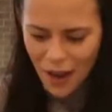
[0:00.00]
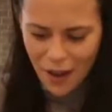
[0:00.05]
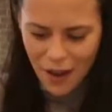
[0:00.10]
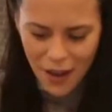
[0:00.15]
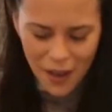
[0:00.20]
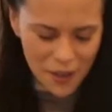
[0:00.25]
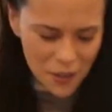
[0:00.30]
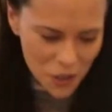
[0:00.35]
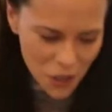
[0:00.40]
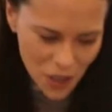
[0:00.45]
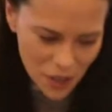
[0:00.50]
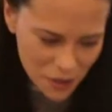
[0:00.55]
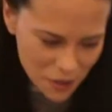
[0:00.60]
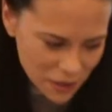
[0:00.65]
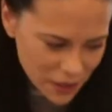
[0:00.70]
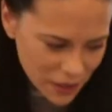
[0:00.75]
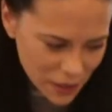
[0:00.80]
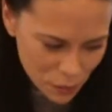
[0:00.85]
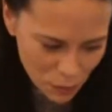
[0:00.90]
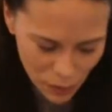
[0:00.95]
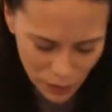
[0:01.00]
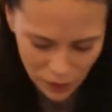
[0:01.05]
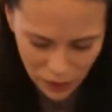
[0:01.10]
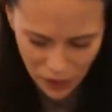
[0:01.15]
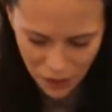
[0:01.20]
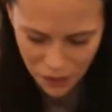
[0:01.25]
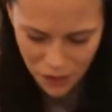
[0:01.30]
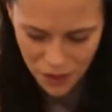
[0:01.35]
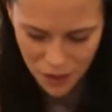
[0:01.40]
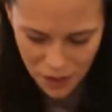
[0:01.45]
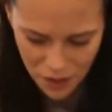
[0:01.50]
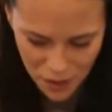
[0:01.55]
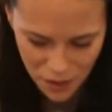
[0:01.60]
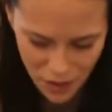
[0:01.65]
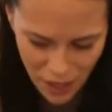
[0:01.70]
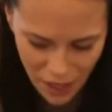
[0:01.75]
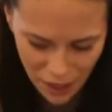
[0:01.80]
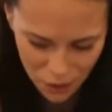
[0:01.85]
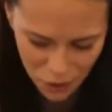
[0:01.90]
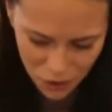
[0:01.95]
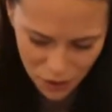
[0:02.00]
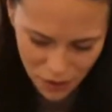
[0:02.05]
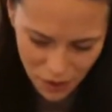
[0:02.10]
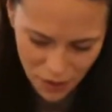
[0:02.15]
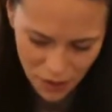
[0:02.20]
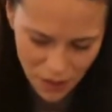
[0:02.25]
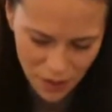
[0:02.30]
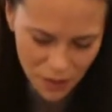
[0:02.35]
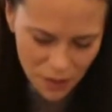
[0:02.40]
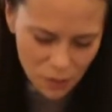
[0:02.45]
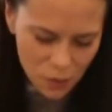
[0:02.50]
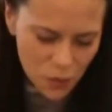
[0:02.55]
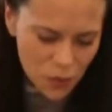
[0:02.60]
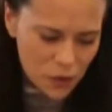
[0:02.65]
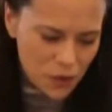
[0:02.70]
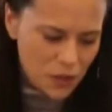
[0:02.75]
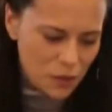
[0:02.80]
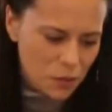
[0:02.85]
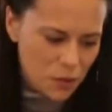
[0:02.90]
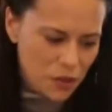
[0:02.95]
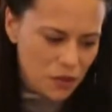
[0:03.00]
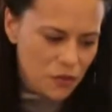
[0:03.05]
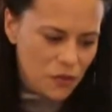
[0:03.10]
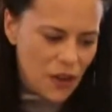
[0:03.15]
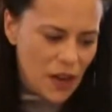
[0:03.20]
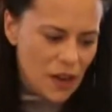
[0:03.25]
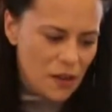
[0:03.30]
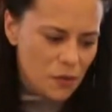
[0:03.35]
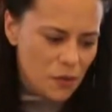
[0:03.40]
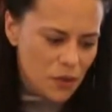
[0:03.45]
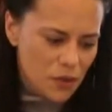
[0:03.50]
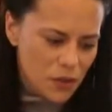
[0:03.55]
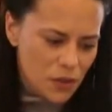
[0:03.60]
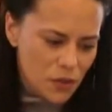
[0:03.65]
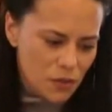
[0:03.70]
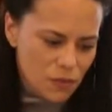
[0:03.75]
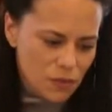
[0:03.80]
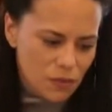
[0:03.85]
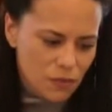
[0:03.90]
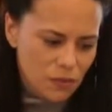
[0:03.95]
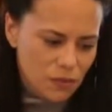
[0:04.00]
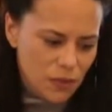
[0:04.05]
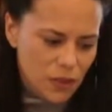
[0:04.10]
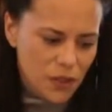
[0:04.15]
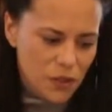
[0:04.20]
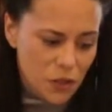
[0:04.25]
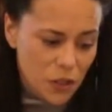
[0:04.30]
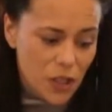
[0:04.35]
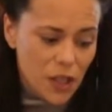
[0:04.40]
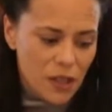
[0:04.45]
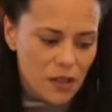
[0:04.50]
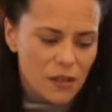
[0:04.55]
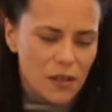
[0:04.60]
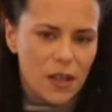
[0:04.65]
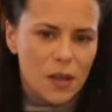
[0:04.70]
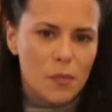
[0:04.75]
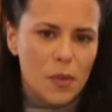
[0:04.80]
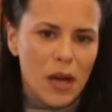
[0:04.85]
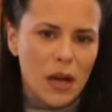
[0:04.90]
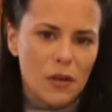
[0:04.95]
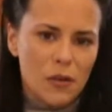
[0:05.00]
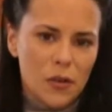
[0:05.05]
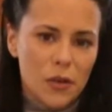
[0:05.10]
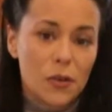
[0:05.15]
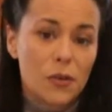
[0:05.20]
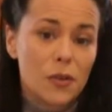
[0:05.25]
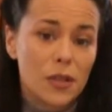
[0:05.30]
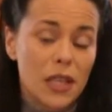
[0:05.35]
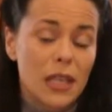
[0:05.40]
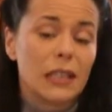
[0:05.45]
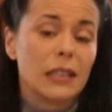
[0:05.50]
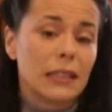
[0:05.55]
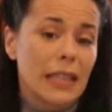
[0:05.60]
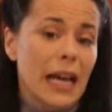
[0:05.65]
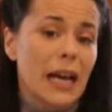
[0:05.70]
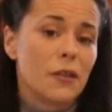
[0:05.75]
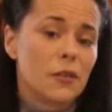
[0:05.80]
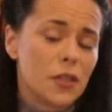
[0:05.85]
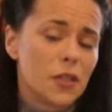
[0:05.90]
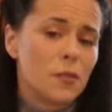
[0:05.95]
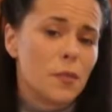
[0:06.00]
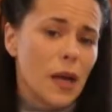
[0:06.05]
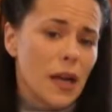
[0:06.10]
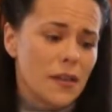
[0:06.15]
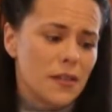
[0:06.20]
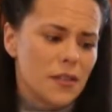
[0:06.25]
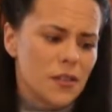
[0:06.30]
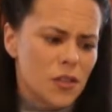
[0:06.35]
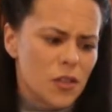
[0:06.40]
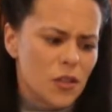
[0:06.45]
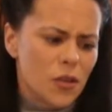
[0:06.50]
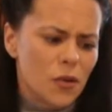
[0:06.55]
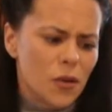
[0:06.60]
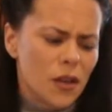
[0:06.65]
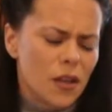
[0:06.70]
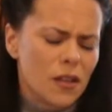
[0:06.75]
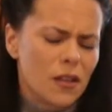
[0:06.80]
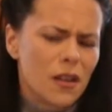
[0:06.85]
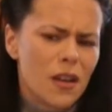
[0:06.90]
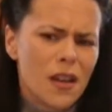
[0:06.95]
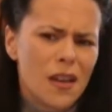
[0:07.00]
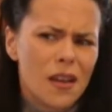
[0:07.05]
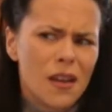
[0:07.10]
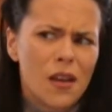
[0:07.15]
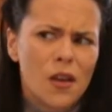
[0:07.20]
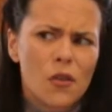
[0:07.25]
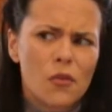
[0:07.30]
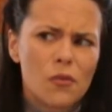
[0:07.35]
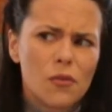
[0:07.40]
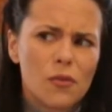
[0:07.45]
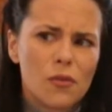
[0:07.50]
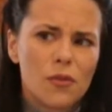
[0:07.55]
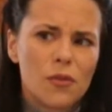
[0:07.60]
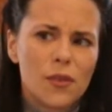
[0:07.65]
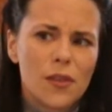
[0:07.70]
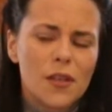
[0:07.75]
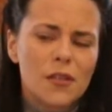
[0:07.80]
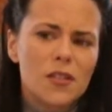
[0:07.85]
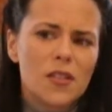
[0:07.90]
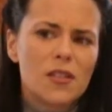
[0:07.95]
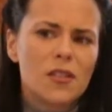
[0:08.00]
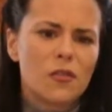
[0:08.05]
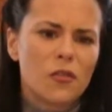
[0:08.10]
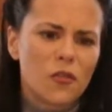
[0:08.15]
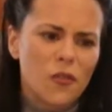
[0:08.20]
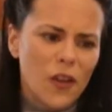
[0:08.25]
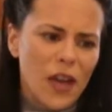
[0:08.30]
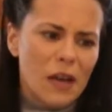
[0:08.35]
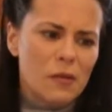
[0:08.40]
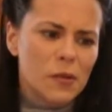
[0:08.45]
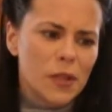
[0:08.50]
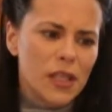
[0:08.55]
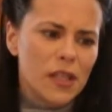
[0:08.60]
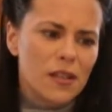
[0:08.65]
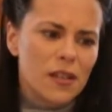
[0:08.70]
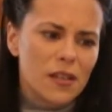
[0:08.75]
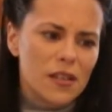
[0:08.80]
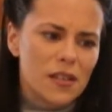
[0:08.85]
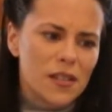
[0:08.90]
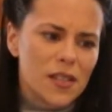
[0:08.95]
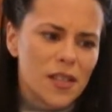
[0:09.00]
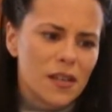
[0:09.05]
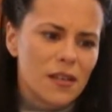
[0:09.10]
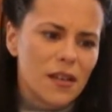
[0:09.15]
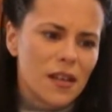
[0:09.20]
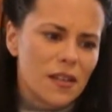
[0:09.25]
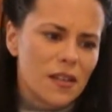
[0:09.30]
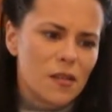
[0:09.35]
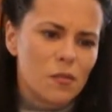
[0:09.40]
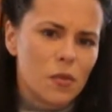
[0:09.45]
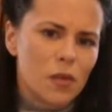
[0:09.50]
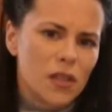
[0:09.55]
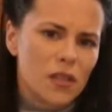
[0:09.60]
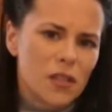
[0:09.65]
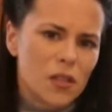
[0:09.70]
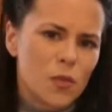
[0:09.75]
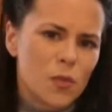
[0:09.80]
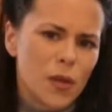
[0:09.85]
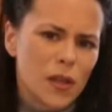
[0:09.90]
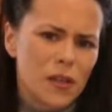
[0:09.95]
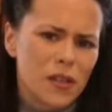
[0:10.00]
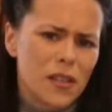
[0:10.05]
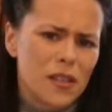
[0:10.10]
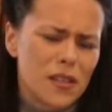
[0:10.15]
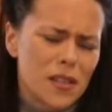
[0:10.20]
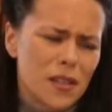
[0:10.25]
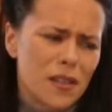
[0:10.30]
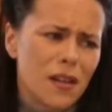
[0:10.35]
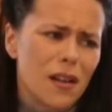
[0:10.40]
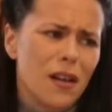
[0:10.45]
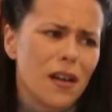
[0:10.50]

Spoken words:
I generally believe this, actually, that World Liberty Fi was legit about who they allowed to buy this token. This is a family that has done nothing but experience